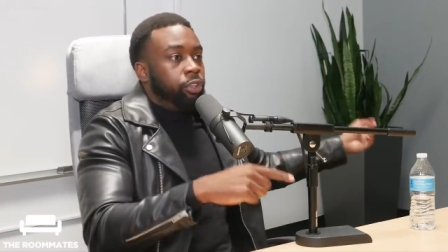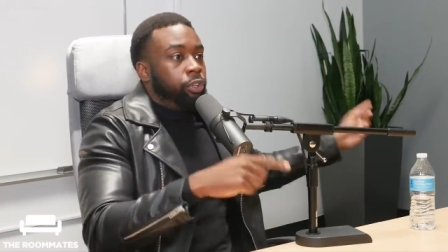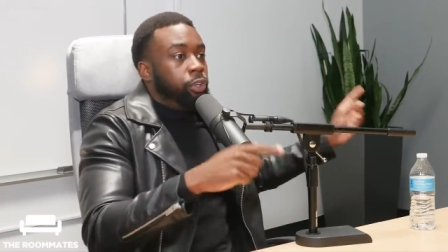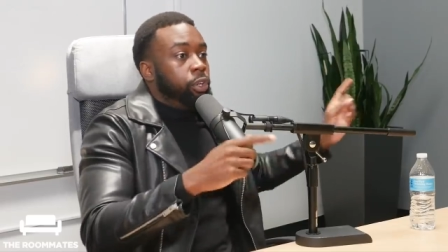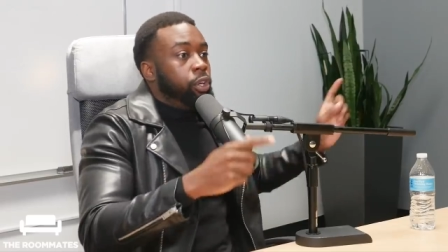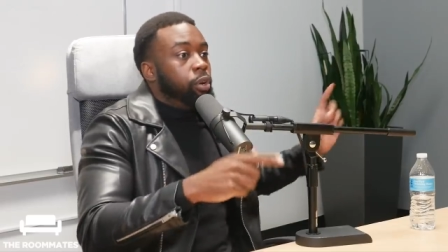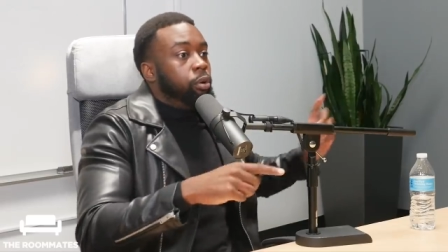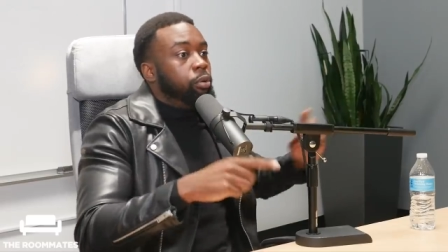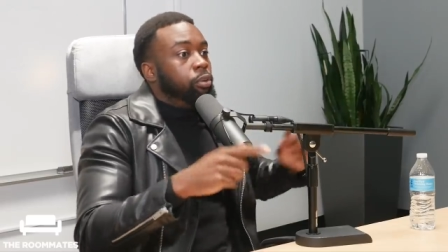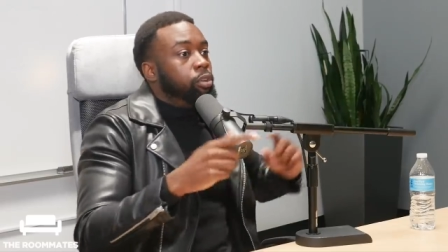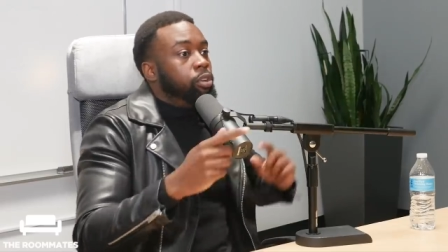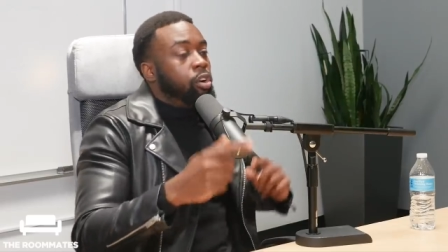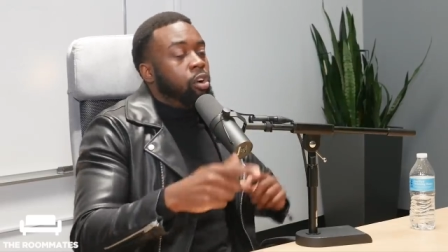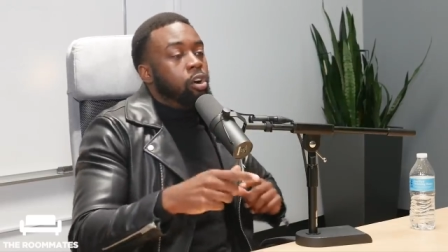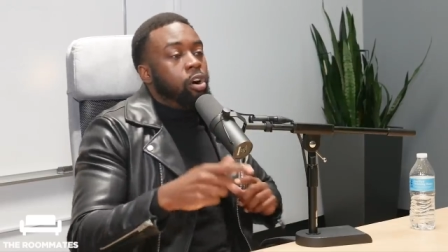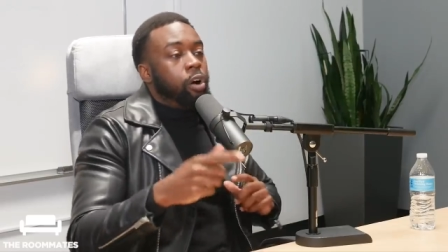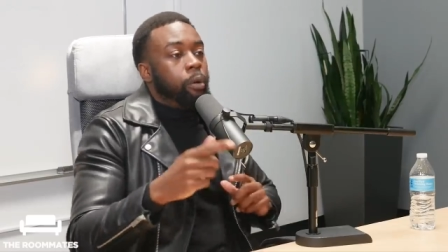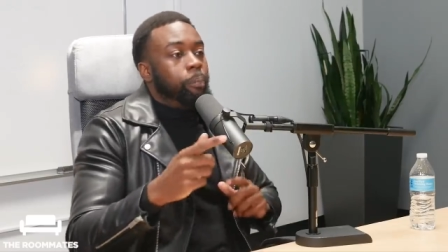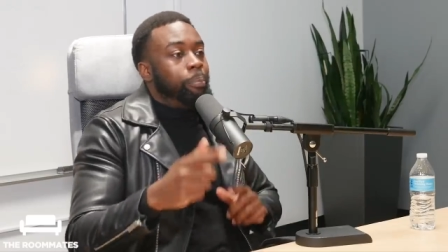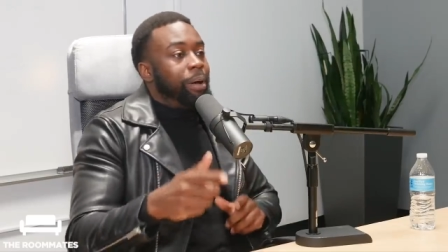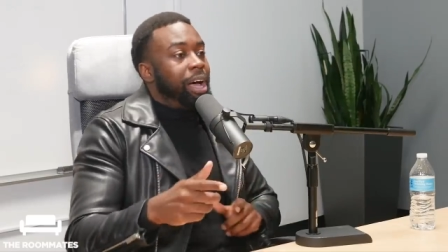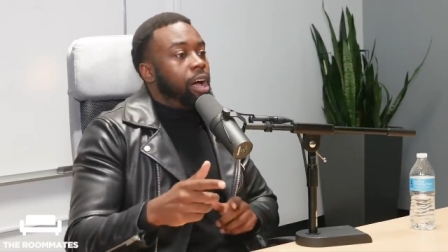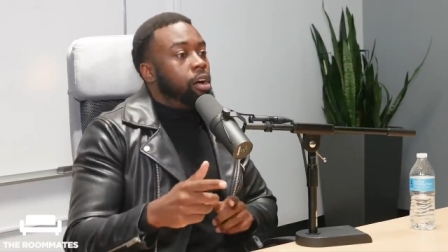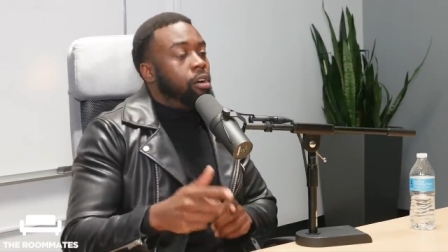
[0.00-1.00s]
You don't know
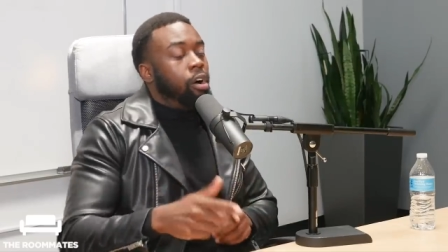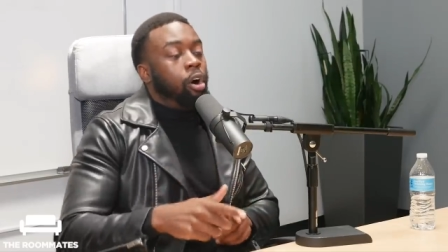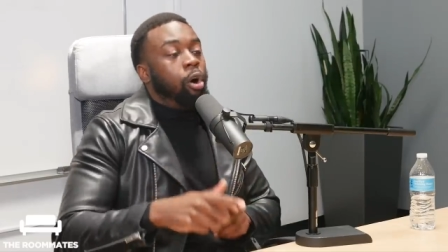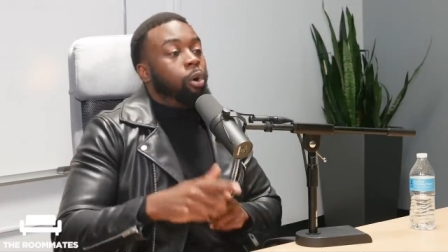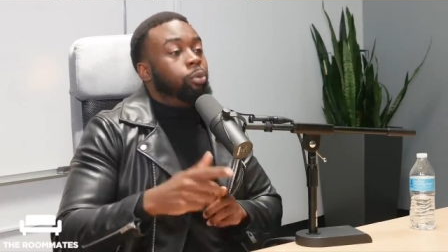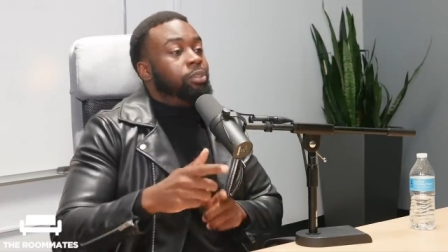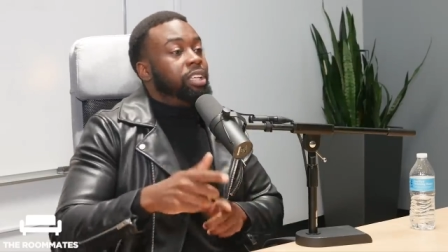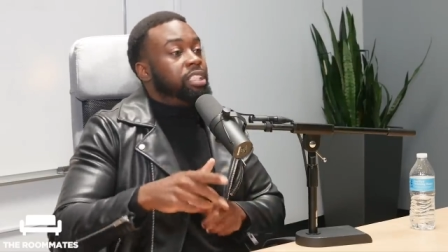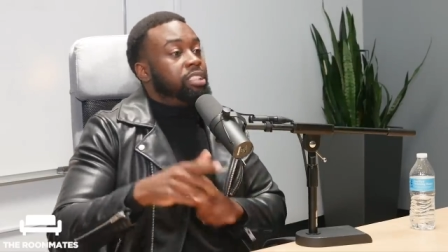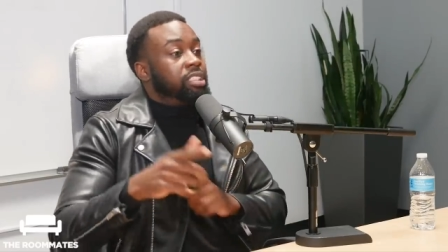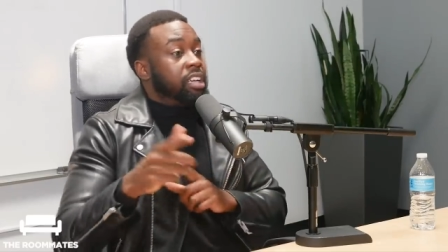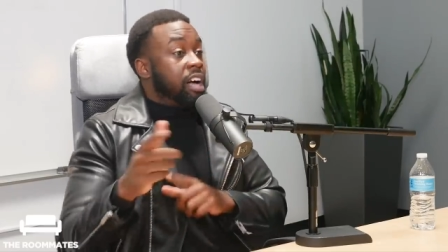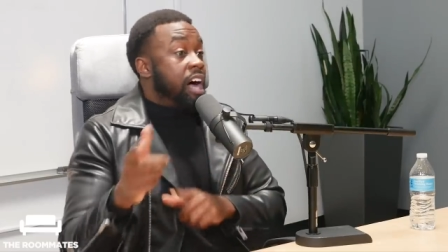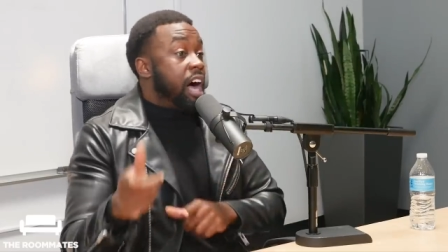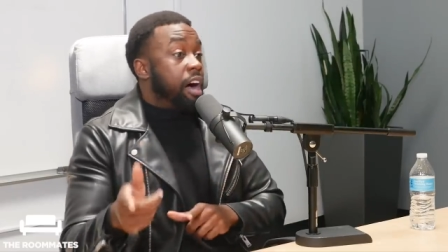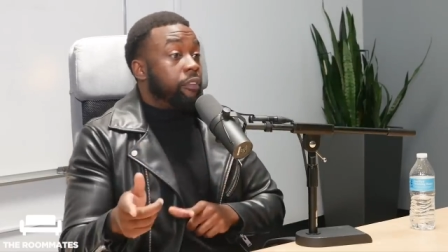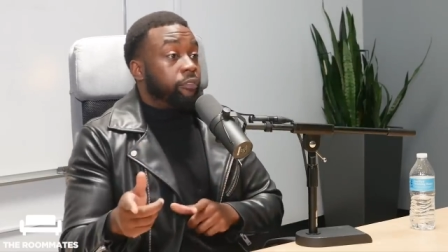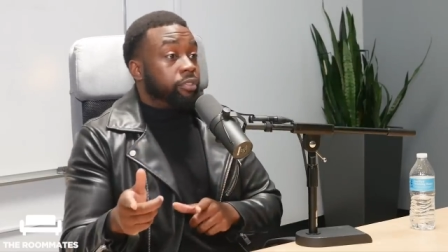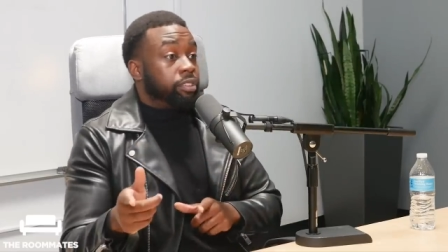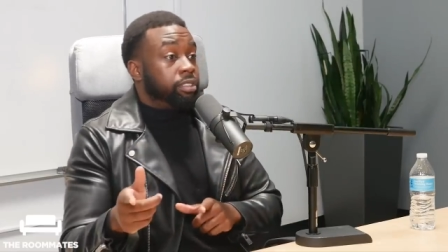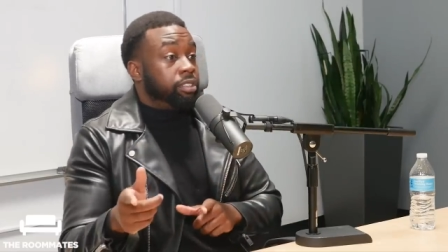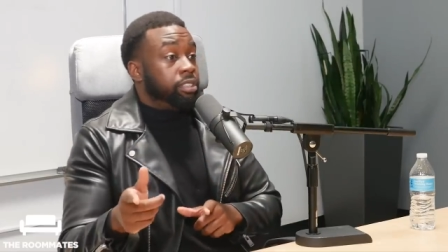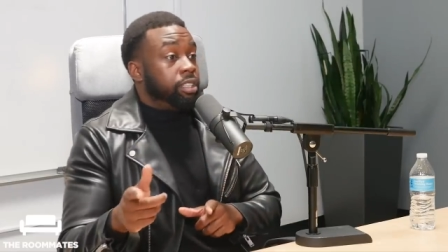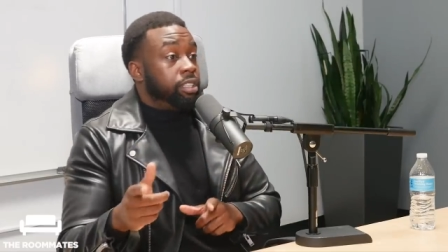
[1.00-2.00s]
about all these
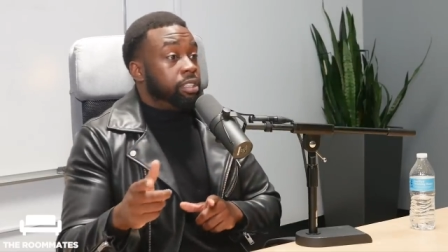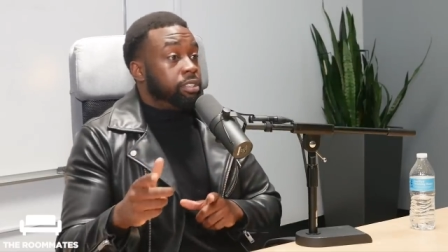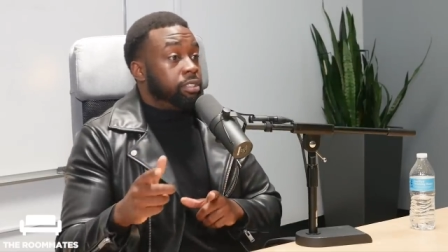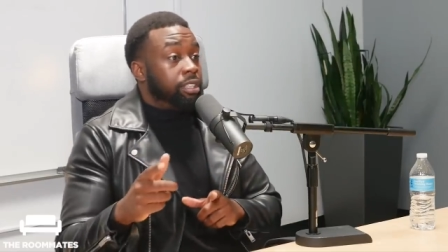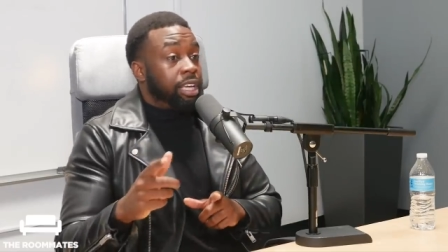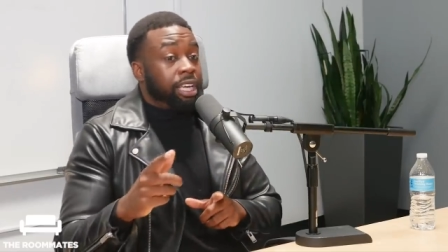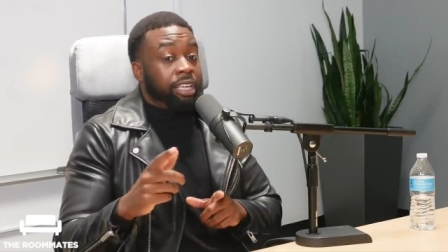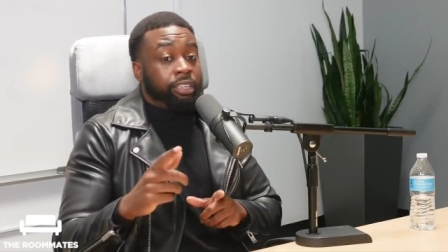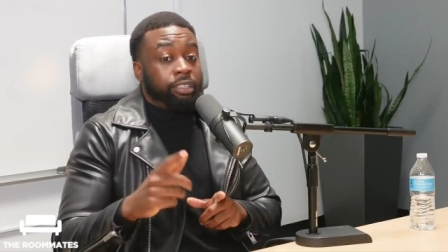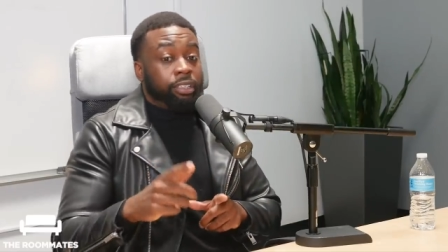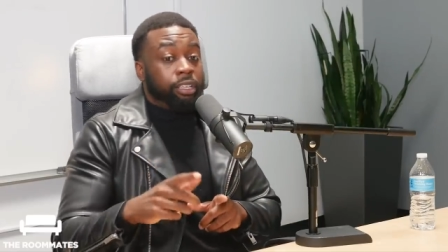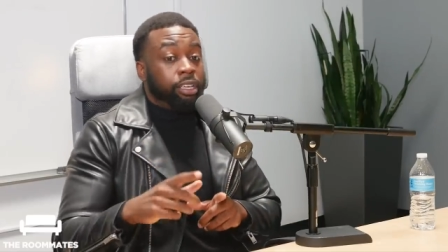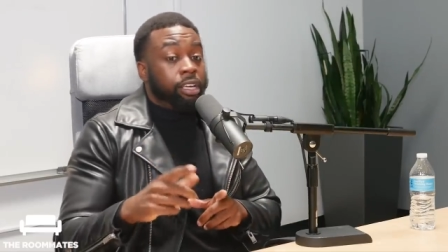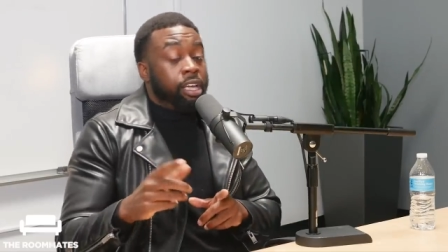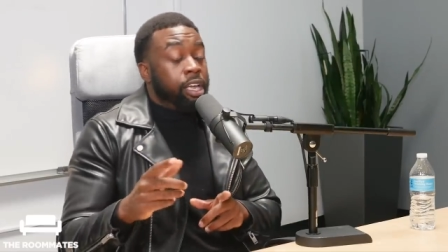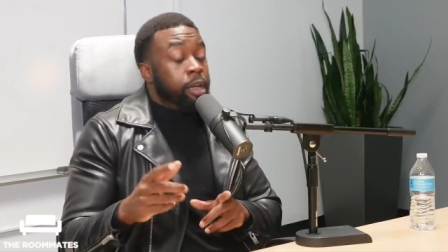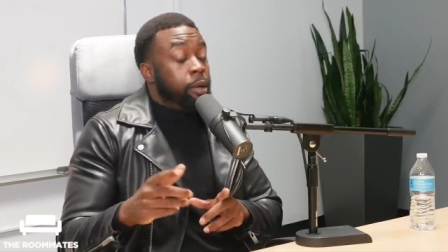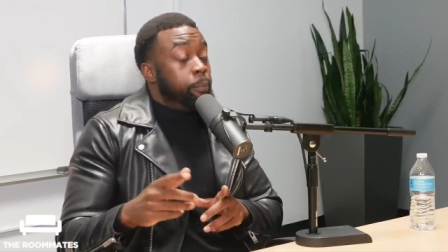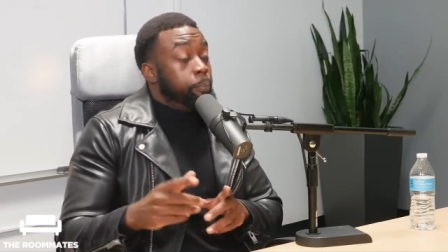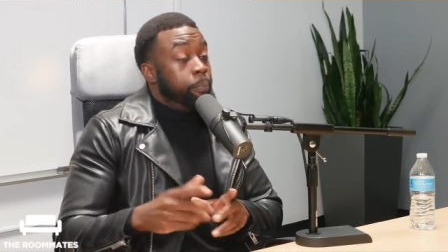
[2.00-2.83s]
conferences and